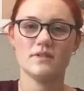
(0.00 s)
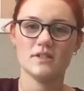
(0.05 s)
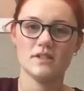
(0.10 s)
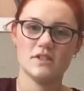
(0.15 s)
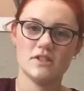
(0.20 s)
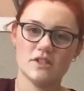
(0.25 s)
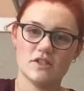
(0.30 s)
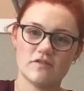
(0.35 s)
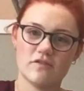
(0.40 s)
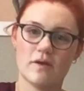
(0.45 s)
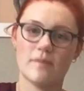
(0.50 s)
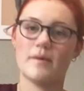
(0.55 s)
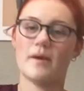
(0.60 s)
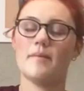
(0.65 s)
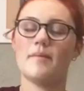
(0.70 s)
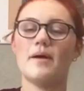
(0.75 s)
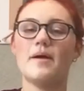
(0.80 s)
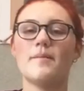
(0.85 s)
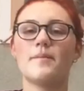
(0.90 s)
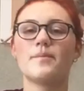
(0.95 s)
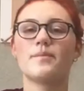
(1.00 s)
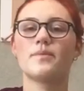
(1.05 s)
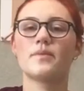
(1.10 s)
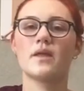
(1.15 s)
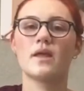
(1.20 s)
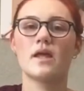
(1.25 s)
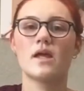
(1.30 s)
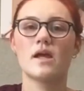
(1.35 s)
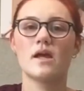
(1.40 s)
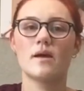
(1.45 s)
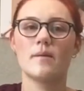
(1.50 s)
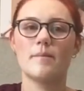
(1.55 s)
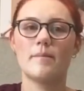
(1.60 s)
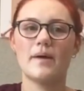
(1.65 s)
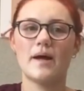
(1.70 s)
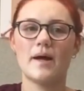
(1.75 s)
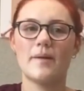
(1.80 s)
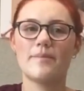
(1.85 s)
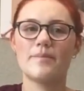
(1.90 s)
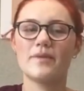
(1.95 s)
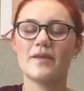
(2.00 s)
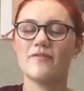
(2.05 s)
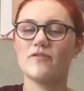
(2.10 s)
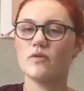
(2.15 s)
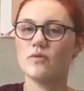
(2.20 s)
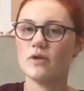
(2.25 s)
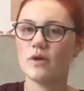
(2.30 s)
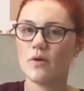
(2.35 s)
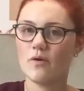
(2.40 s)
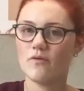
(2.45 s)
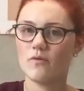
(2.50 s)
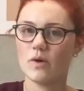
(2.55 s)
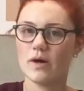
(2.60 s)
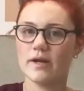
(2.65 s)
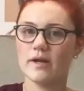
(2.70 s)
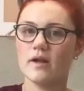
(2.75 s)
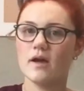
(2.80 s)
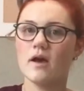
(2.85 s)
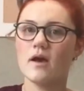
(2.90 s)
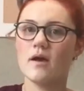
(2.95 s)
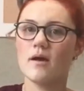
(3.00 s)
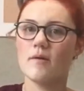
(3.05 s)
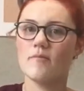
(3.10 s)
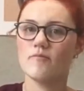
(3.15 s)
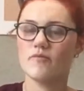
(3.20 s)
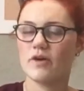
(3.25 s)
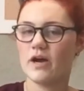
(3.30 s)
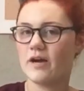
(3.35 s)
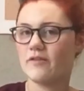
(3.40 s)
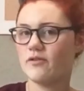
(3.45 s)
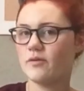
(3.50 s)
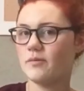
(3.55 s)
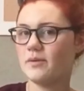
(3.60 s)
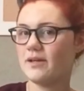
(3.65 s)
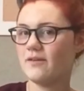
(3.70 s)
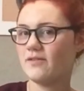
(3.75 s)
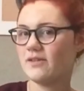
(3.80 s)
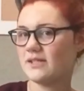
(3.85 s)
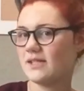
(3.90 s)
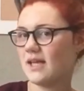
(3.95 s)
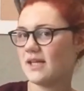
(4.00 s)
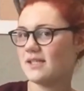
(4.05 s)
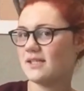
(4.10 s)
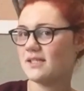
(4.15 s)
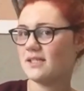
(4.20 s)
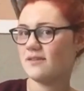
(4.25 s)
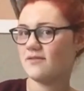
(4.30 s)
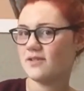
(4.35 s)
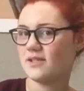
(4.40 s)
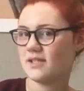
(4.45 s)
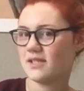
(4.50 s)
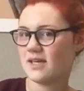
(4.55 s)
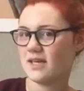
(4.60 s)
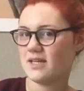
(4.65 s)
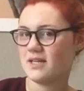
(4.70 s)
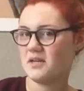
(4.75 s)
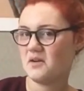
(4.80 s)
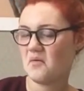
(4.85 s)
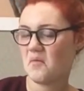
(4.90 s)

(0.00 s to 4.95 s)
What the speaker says: Just scrub it a bit. If you know of one, preferably for sensitive skin,